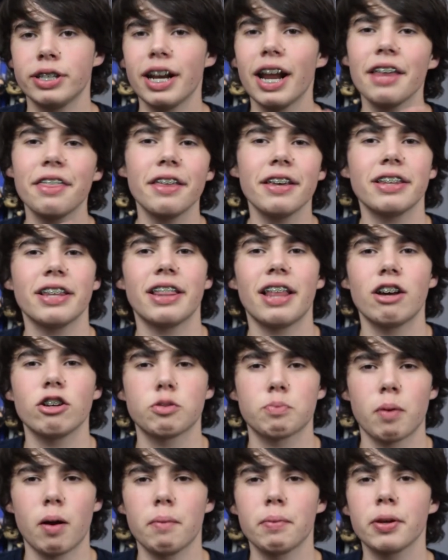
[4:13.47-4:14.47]
and I think that that
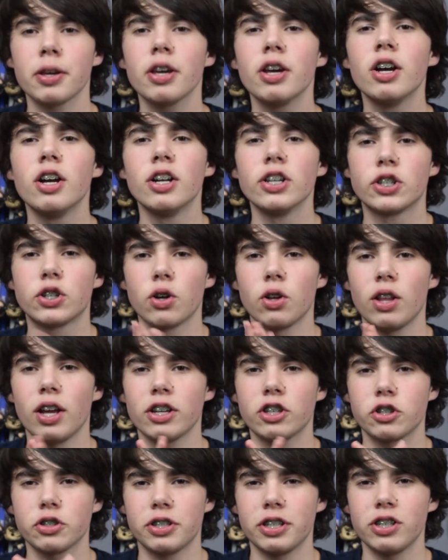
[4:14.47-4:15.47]
was probably Joel
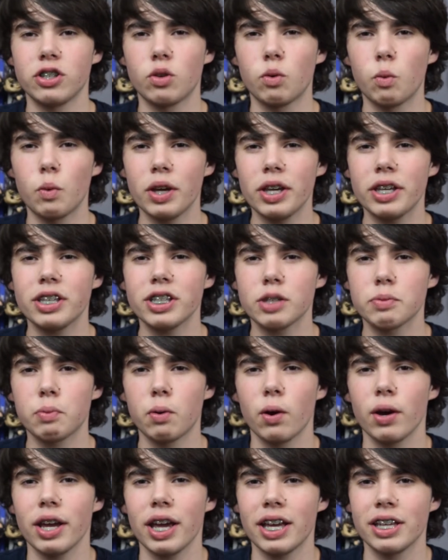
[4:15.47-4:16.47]
Edgerton's weakest
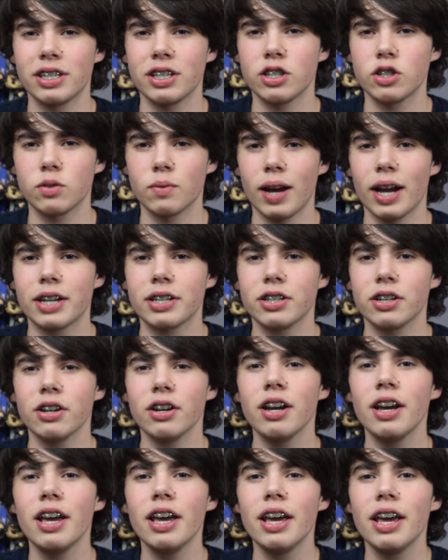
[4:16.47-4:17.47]
point as a
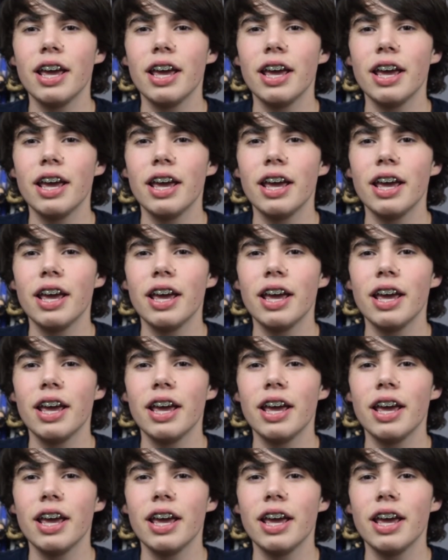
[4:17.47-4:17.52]
director.